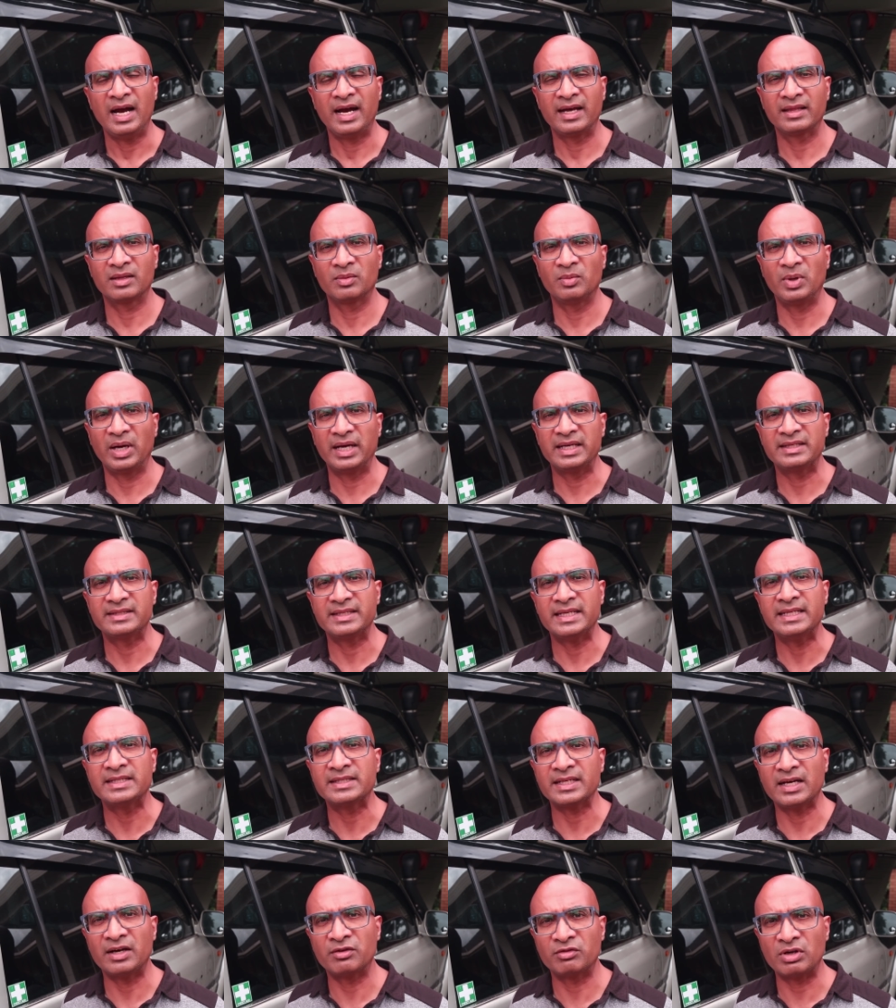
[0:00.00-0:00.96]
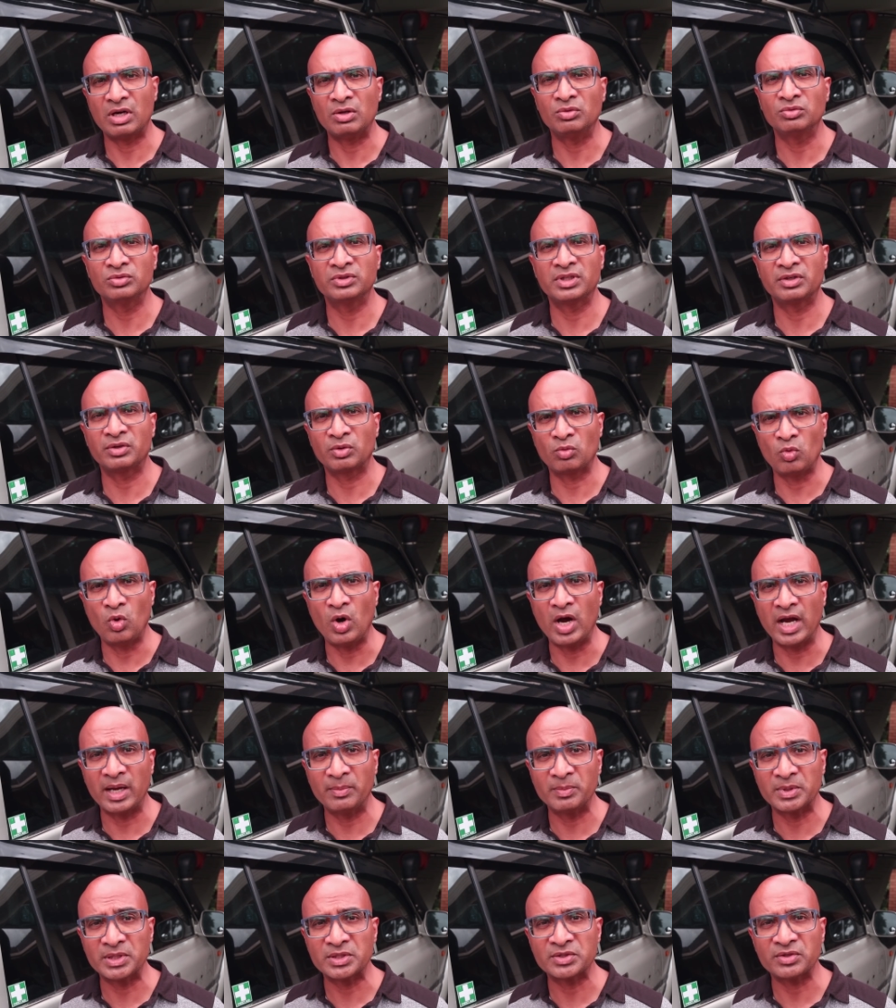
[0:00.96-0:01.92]
otherwise, it's around the
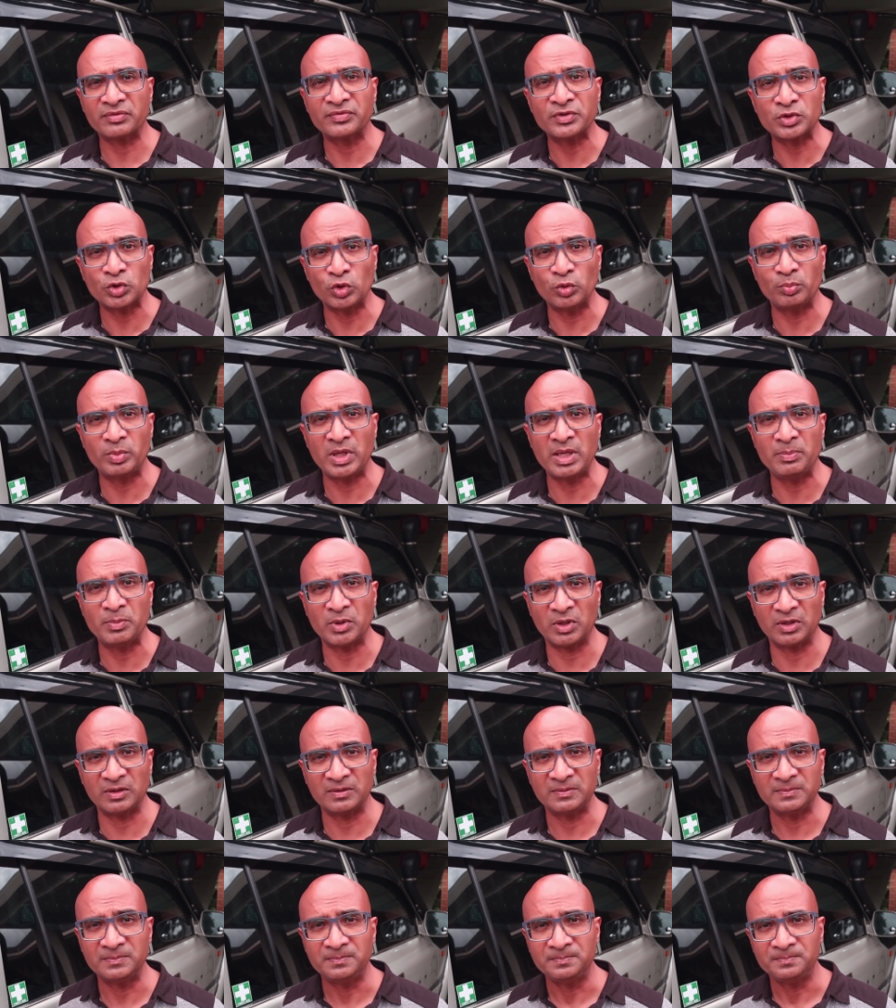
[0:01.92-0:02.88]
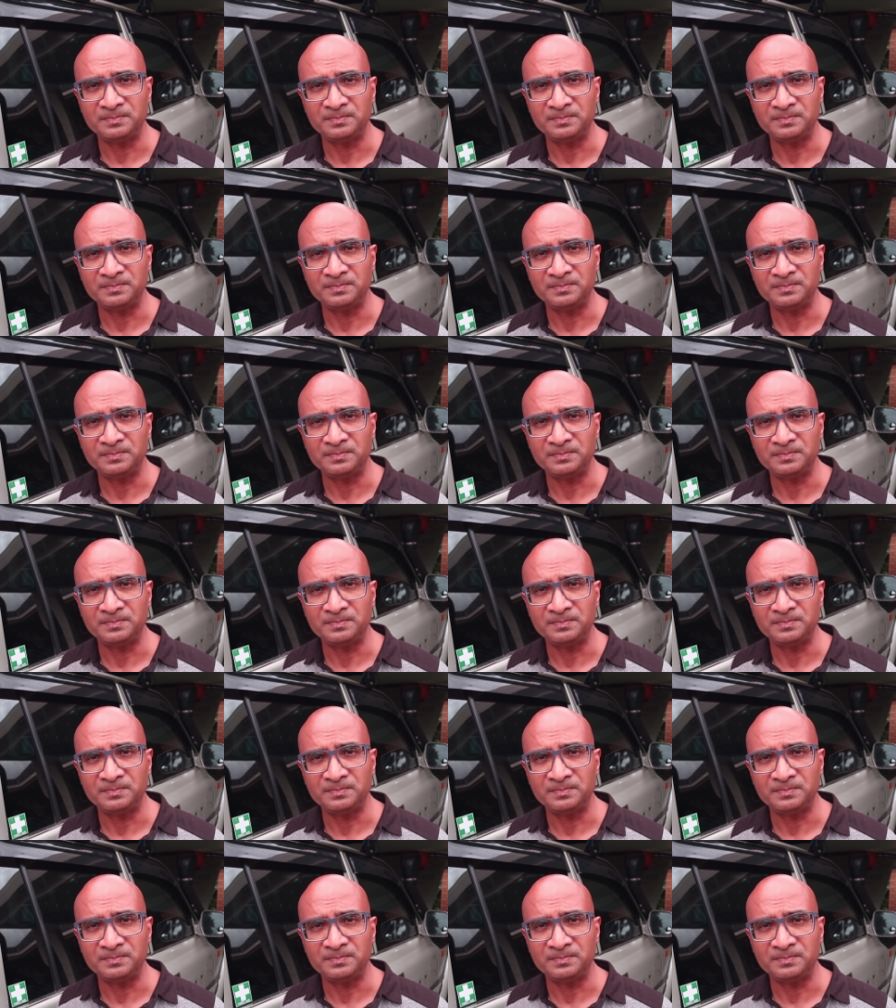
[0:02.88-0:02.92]
requirements of two people.